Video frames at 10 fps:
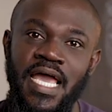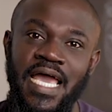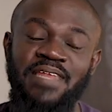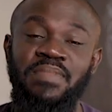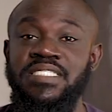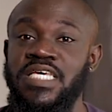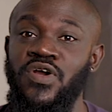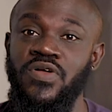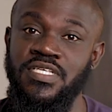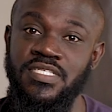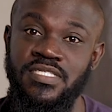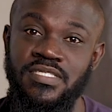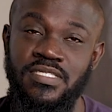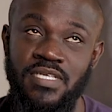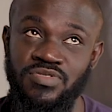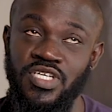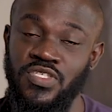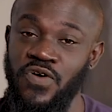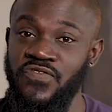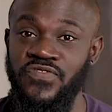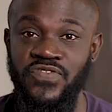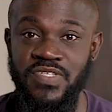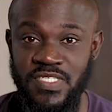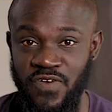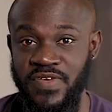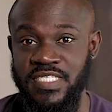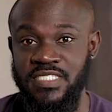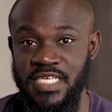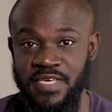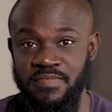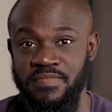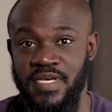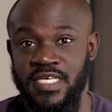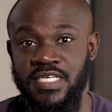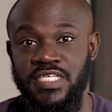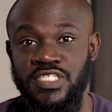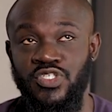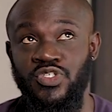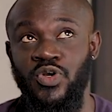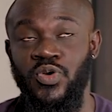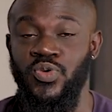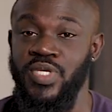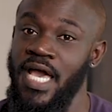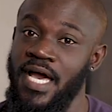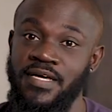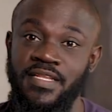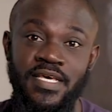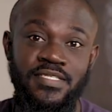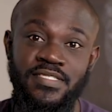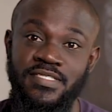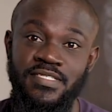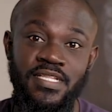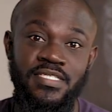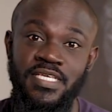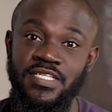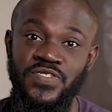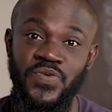and my take on the subject of self-esteem. So yeah, let's get